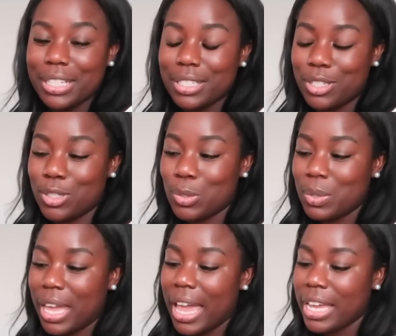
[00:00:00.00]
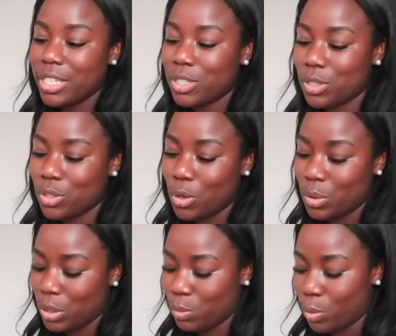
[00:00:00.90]
suitcase so you
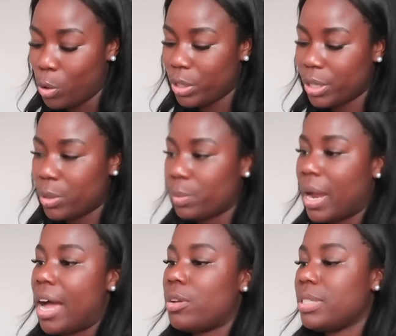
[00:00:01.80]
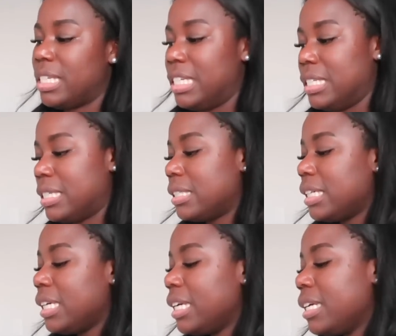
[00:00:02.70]
can roll it around
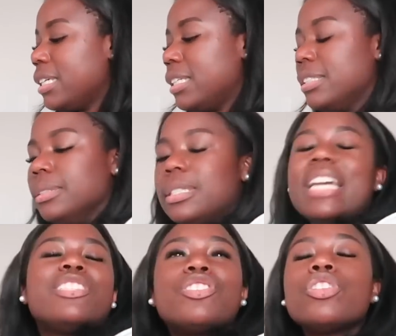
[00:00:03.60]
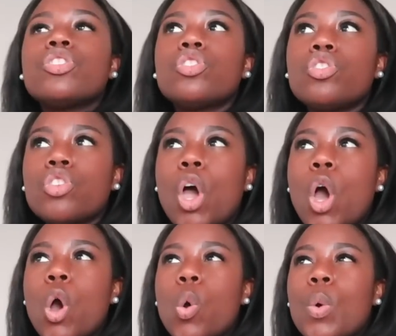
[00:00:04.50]
easily. It's just
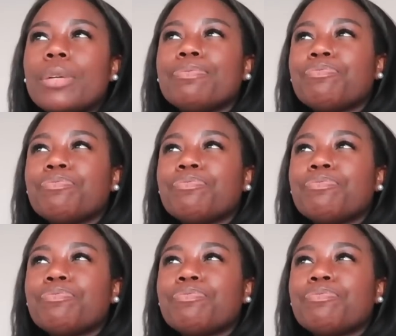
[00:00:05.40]
so